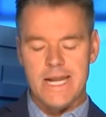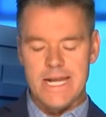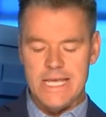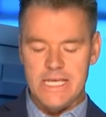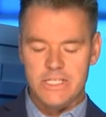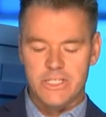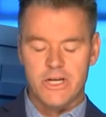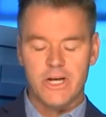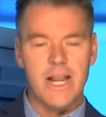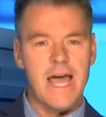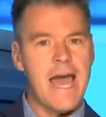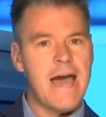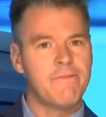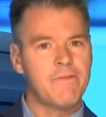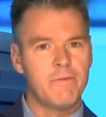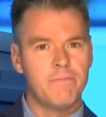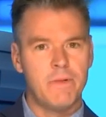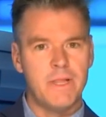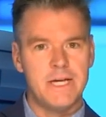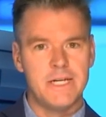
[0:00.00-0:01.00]
And he's going to have
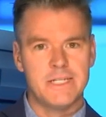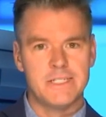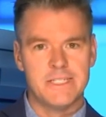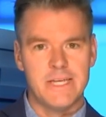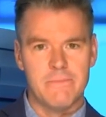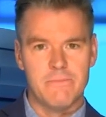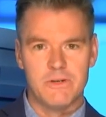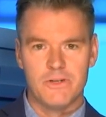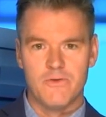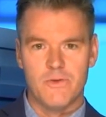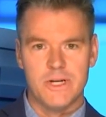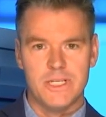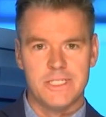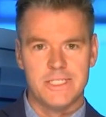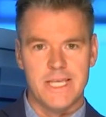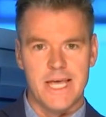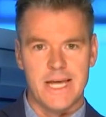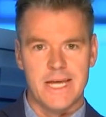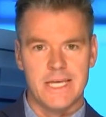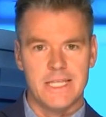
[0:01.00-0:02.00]
to play December
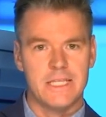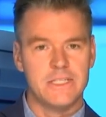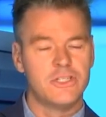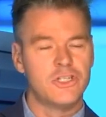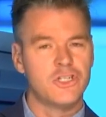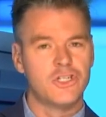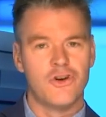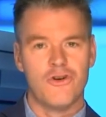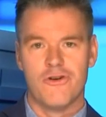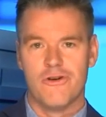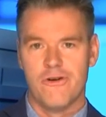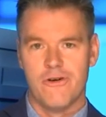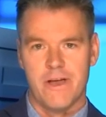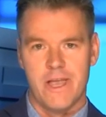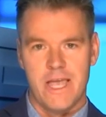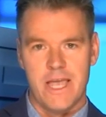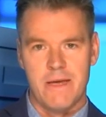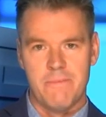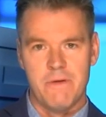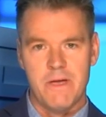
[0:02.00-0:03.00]
22nd. That's a Turner
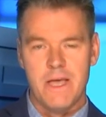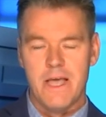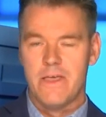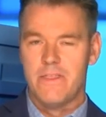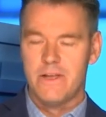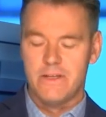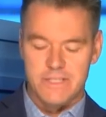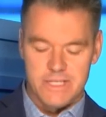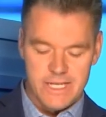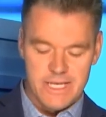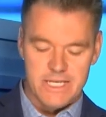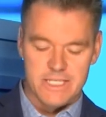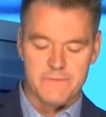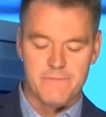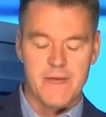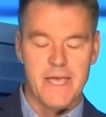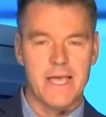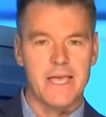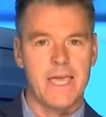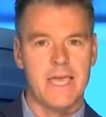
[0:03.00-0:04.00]
game, and that's an
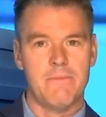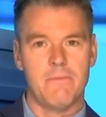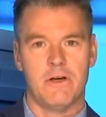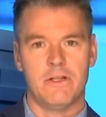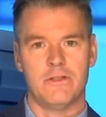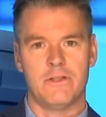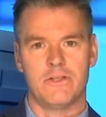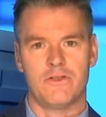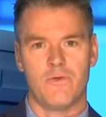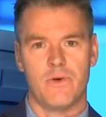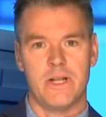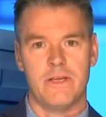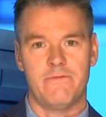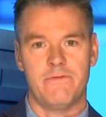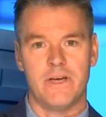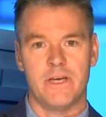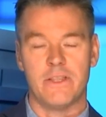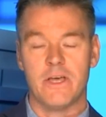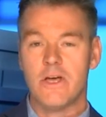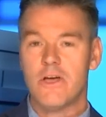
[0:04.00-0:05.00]
ESPN game on the
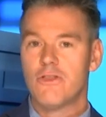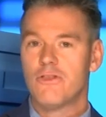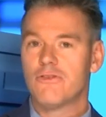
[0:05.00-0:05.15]
25th.